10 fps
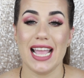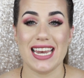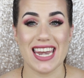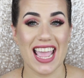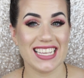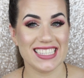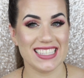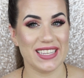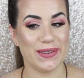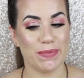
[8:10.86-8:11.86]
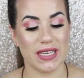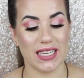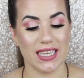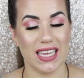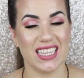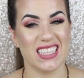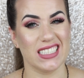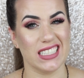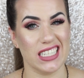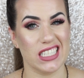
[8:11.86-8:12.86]
Next is going to be
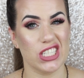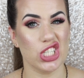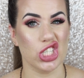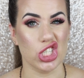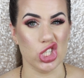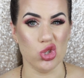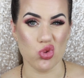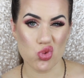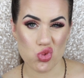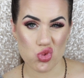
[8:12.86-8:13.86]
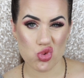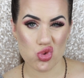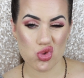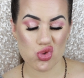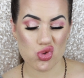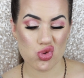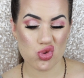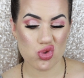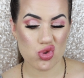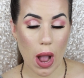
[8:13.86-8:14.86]
the least used
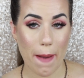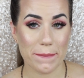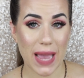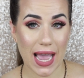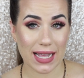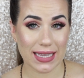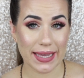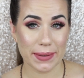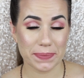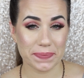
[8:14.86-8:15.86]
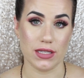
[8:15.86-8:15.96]
palette.